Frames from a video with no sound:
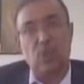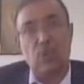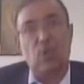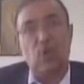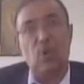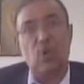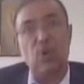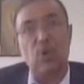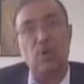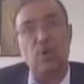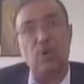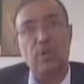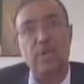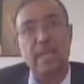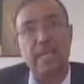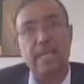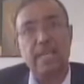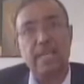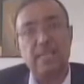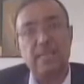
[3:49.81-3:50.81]
Or like
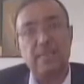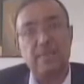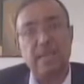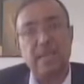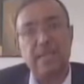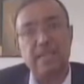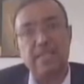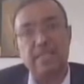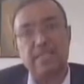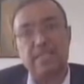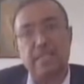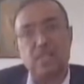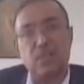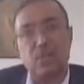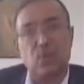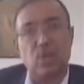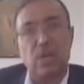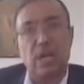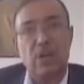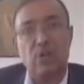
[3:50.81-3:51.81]
in the markets like
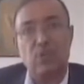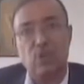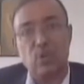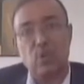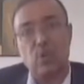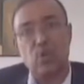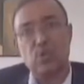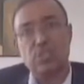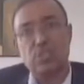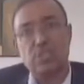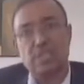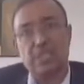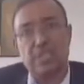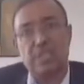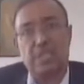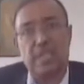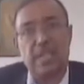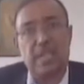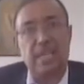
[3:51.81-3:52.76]
Gurgaon or Kochi,